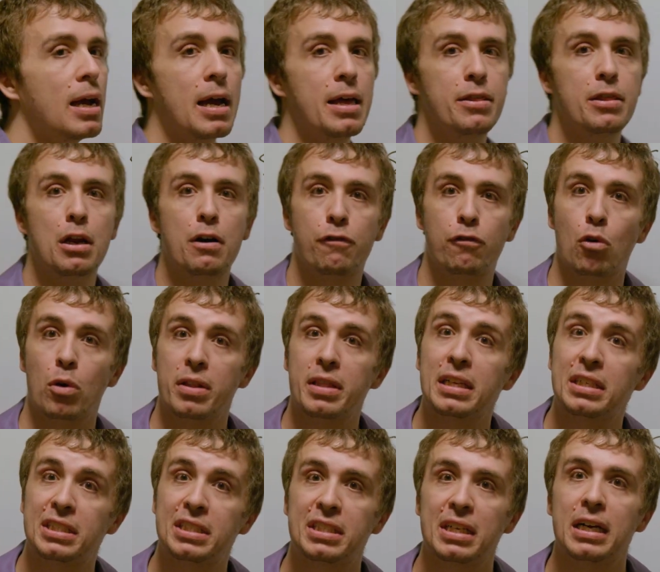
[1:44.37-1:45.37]
And therefore,
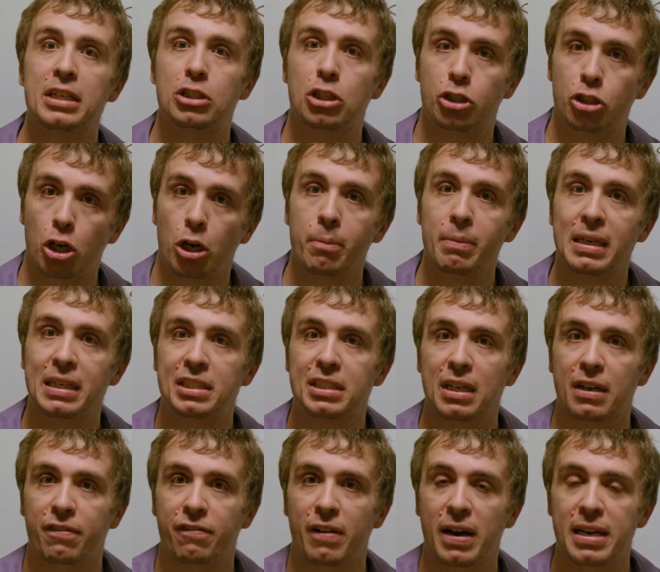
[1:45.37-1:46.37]
this is a
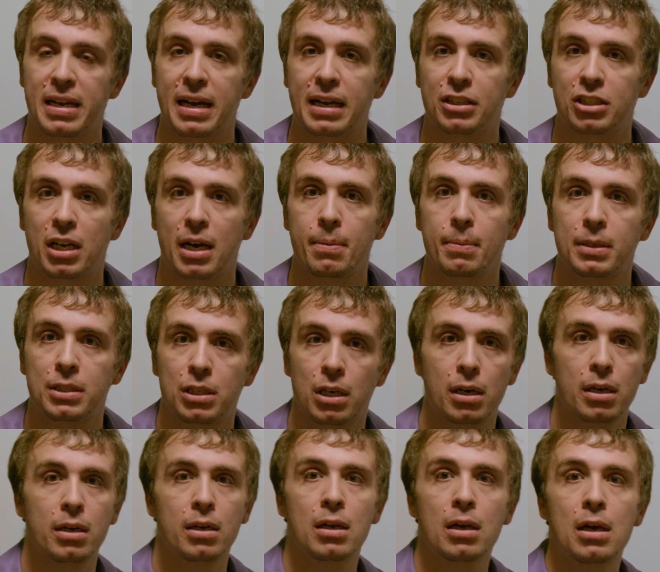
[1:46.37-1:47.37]
deterministic finite
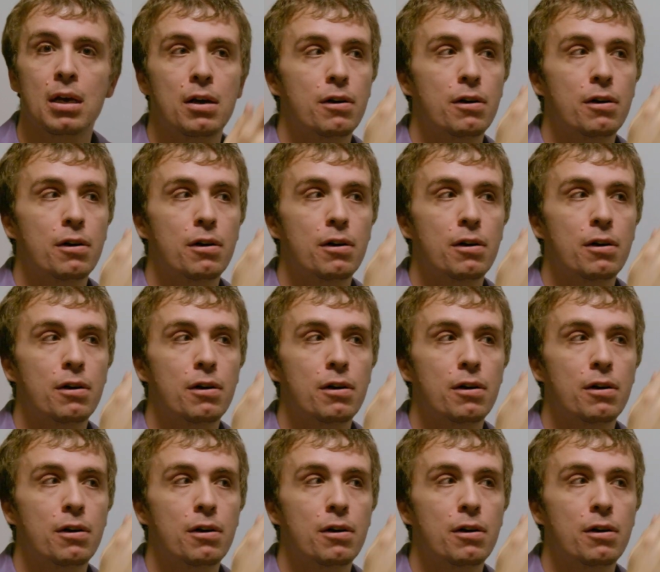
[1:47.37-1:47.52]
automaton